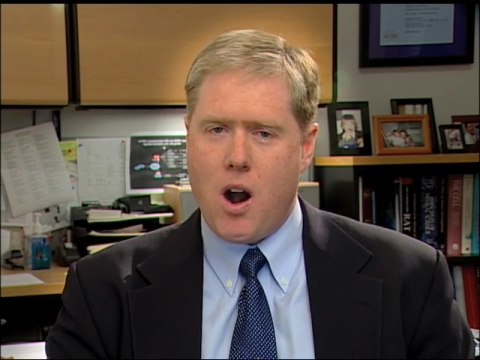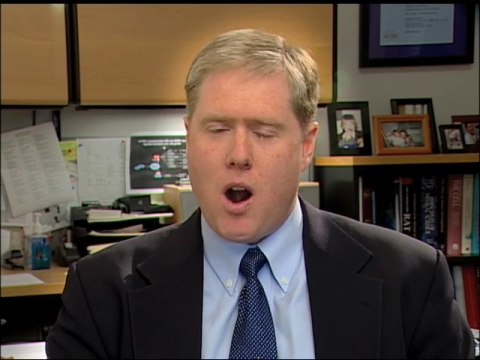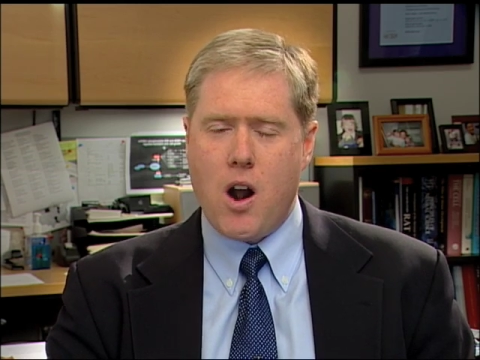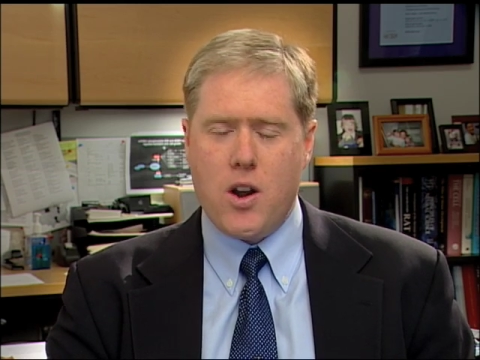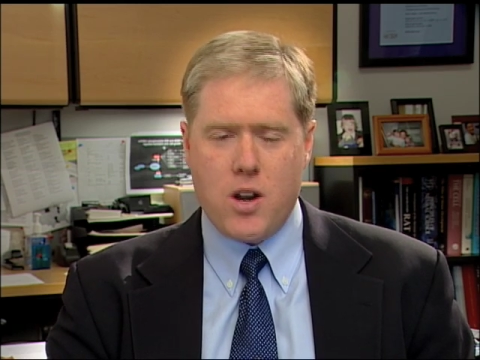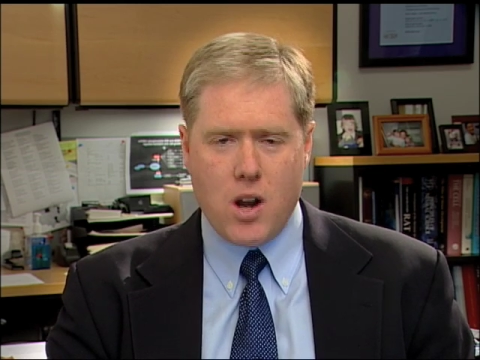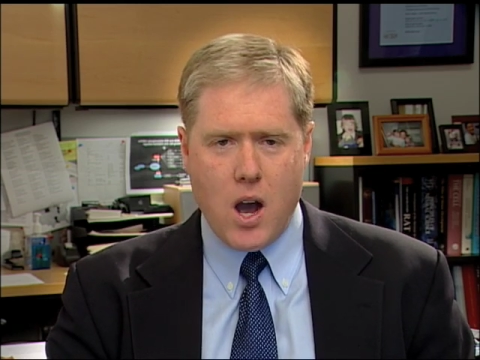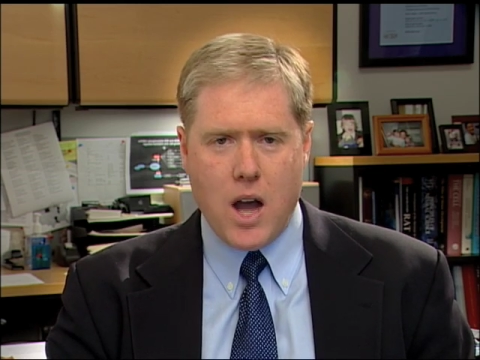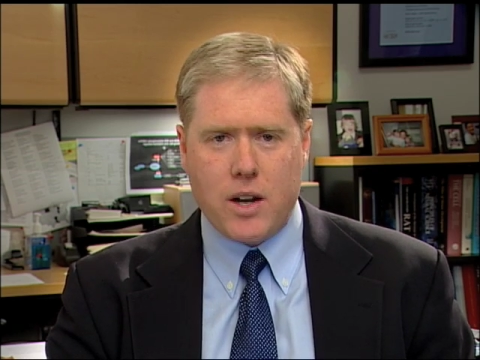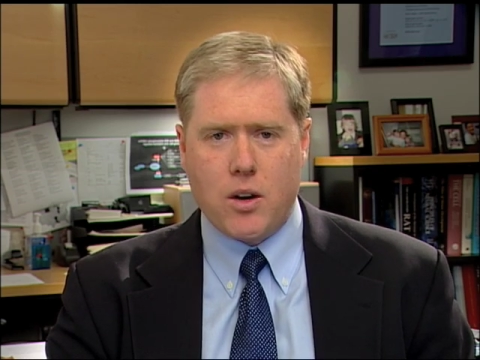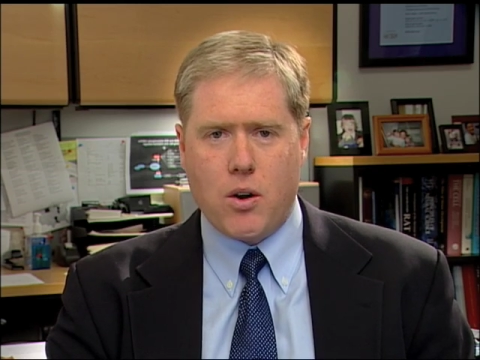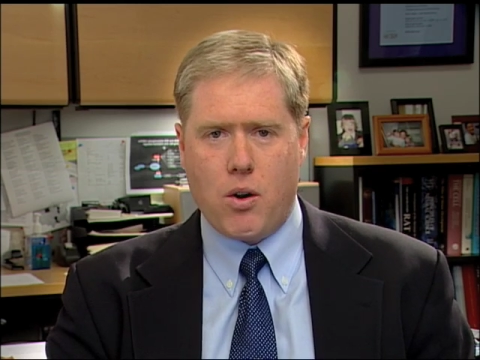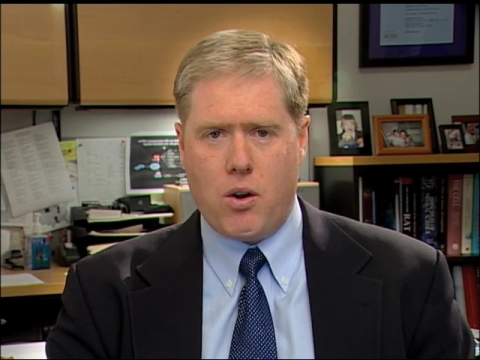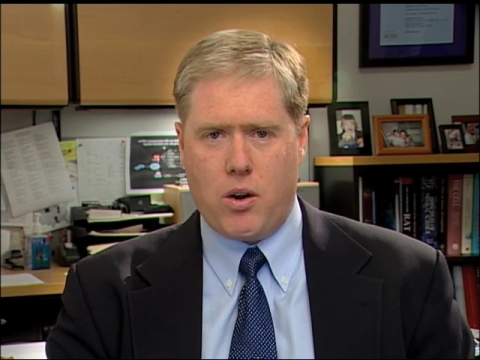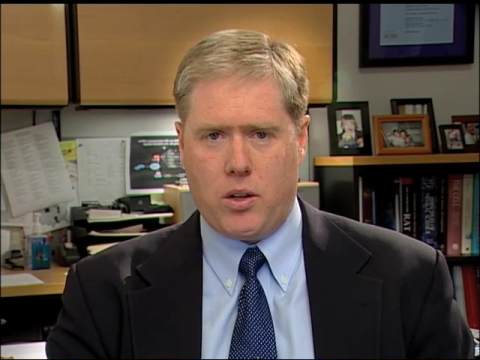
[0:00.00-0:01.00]
are not
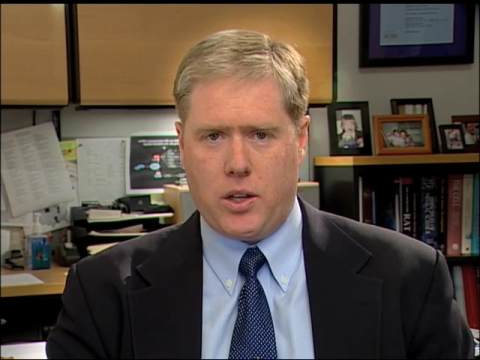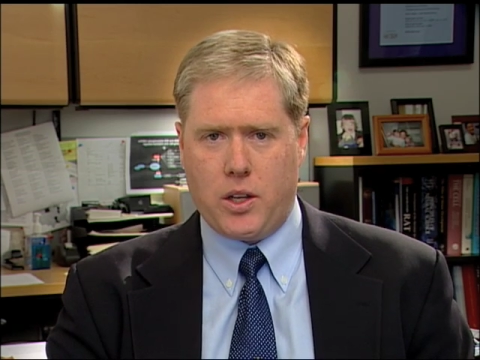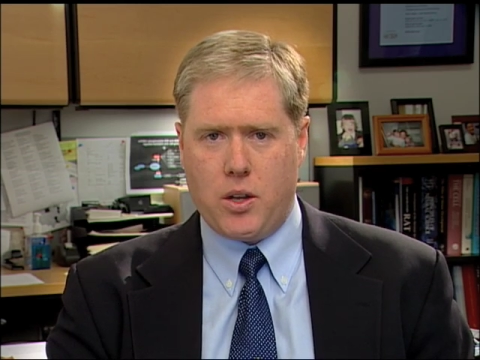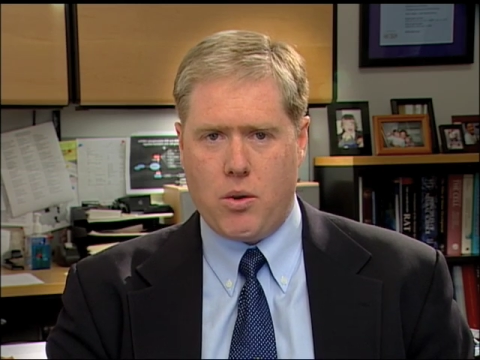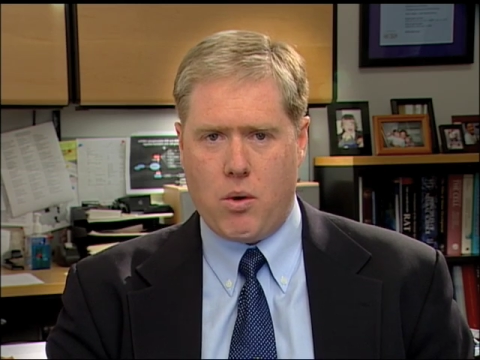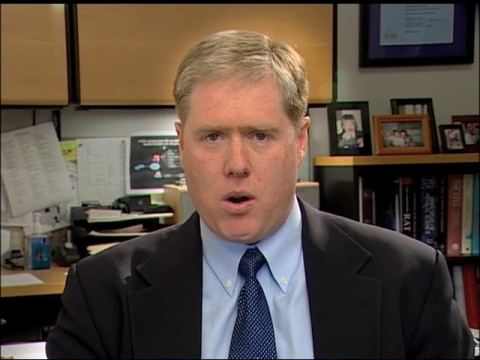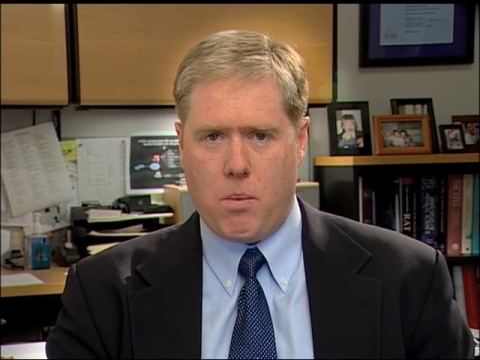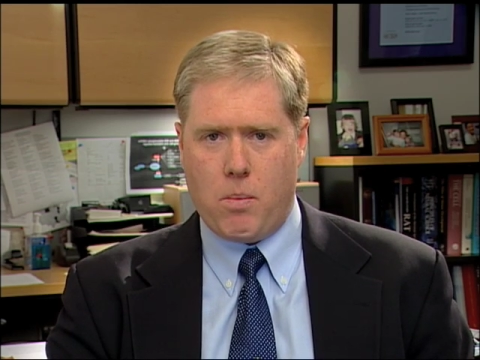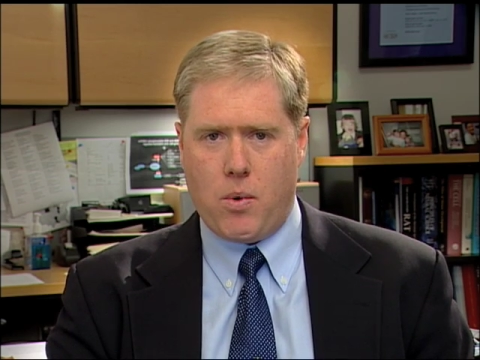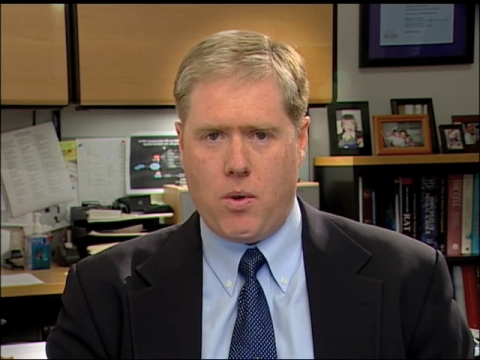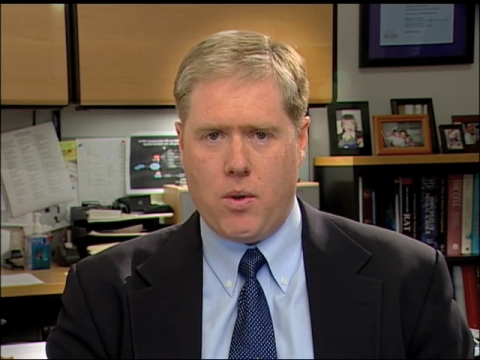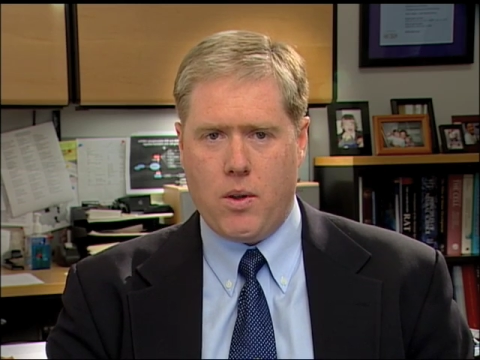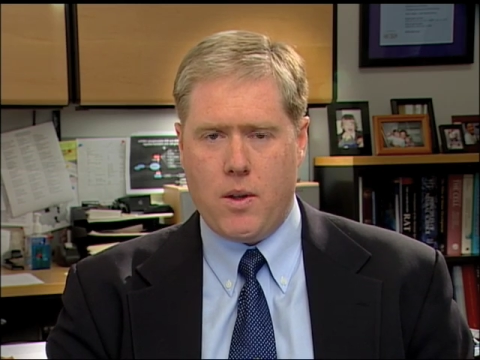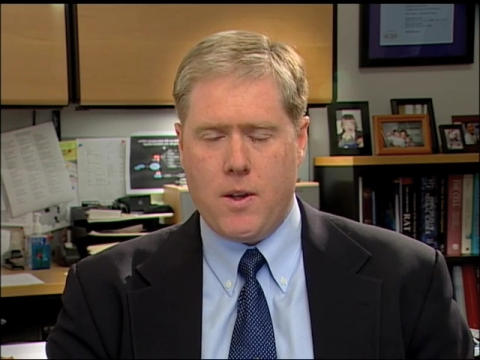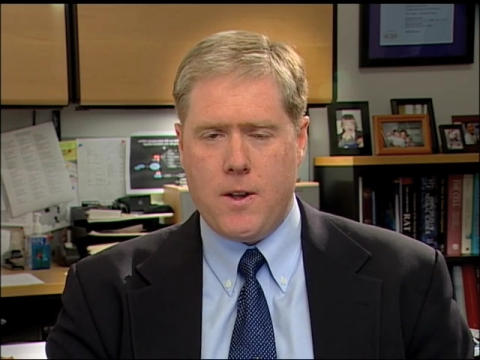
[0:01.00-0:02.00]
currently
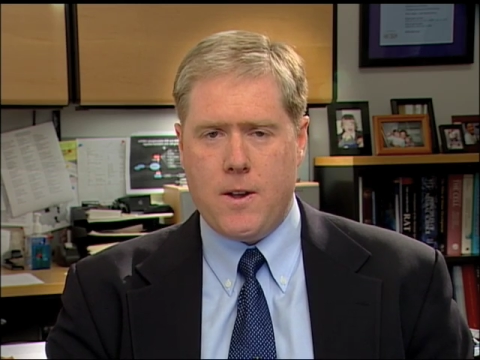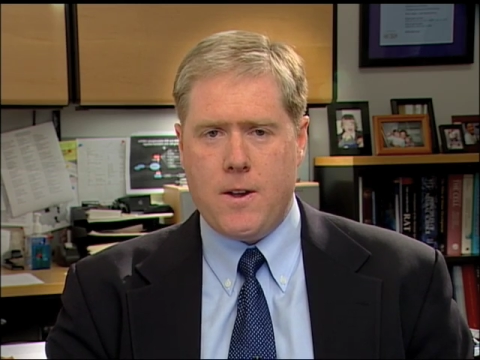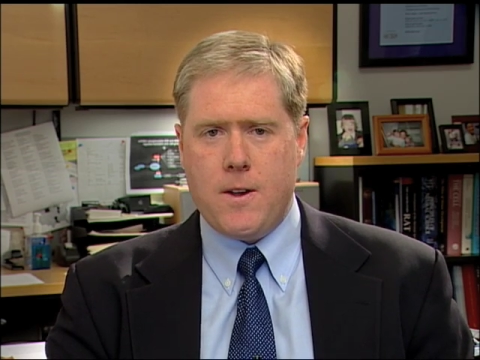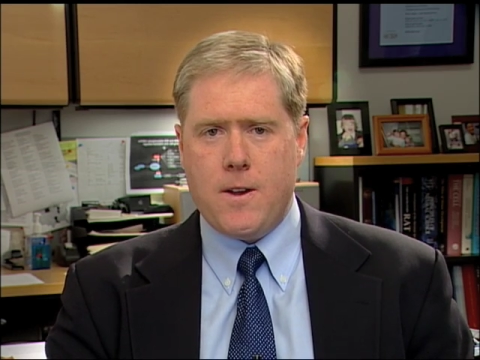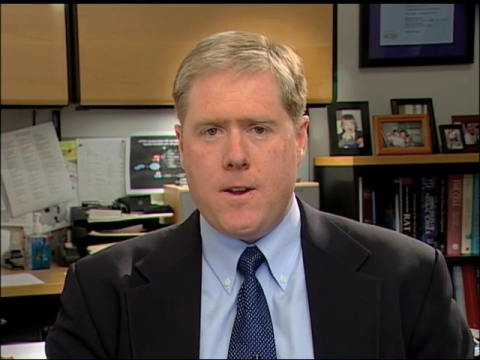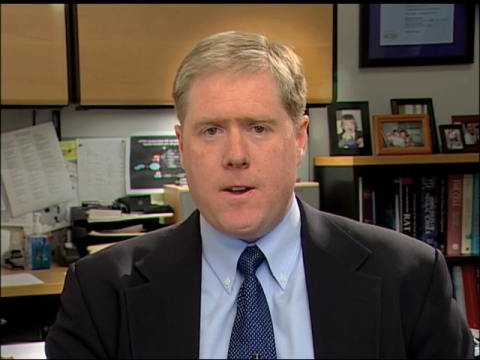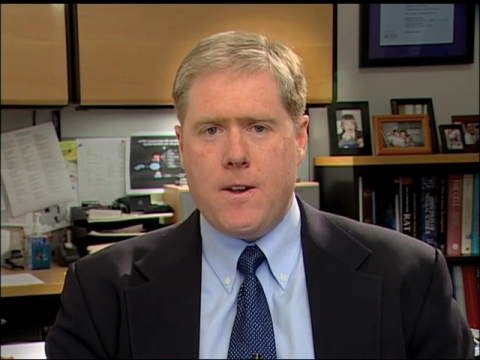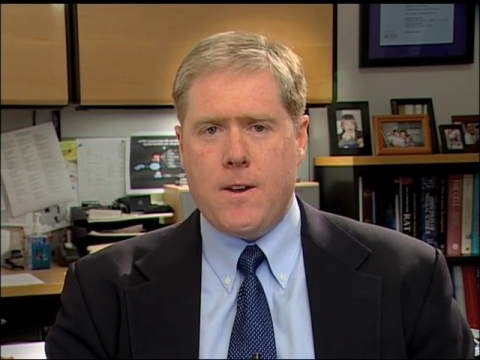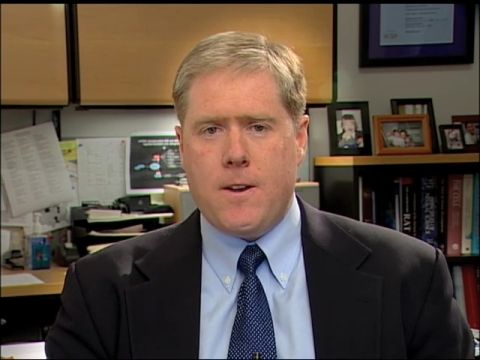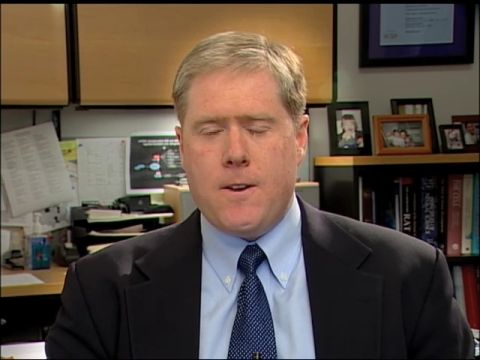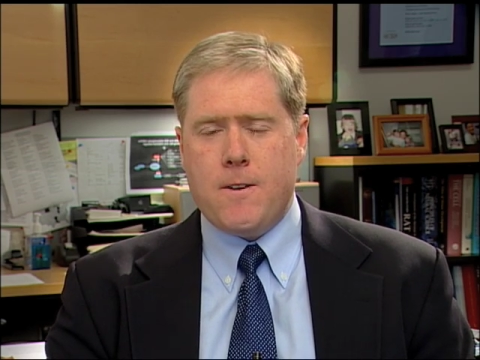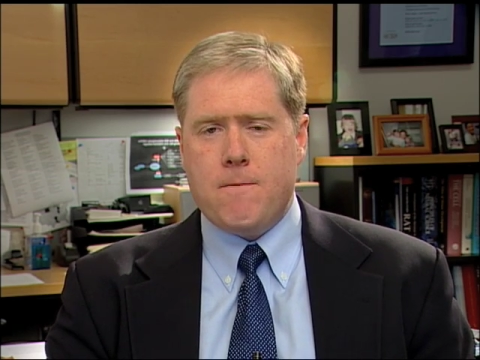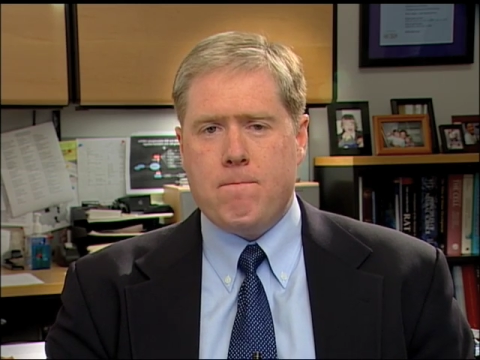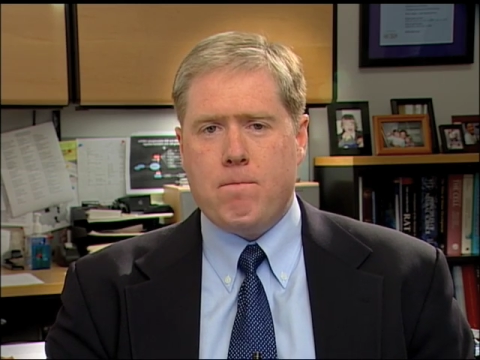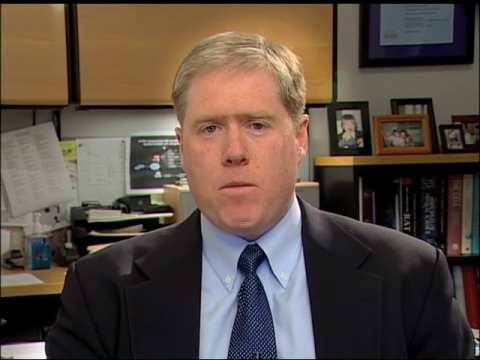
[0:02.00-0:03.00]
curable.
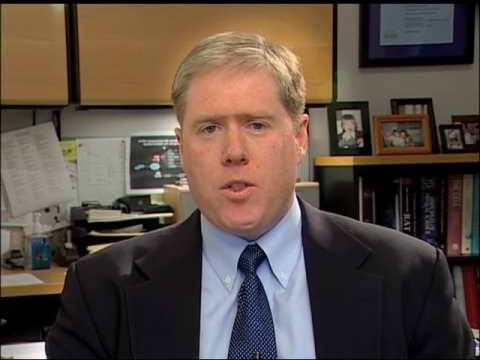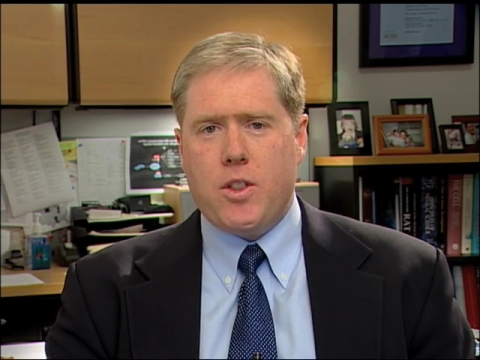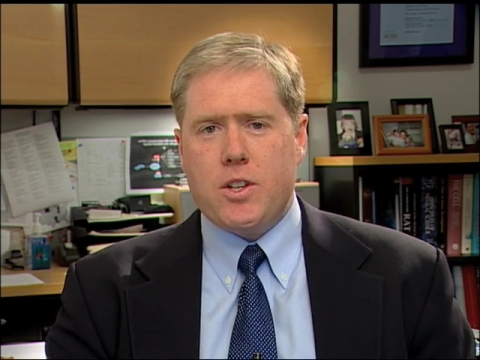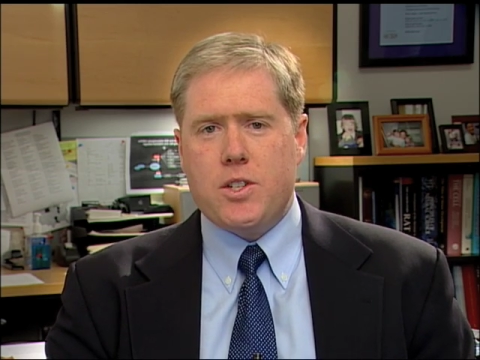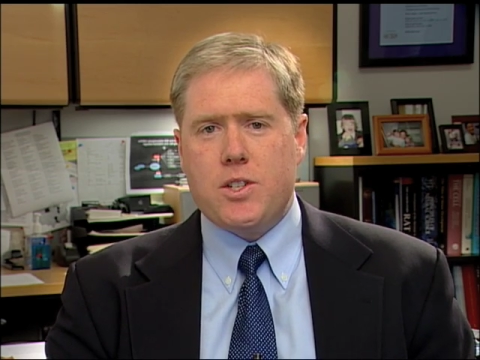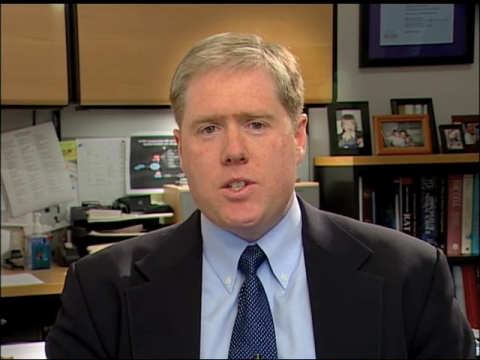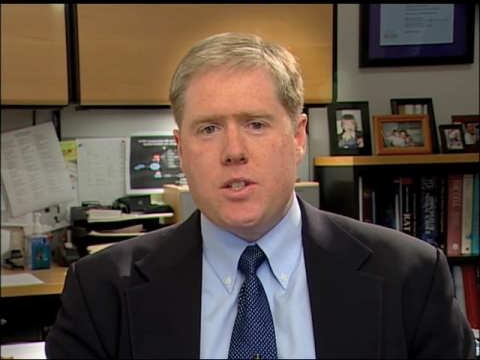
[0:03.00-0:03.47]
The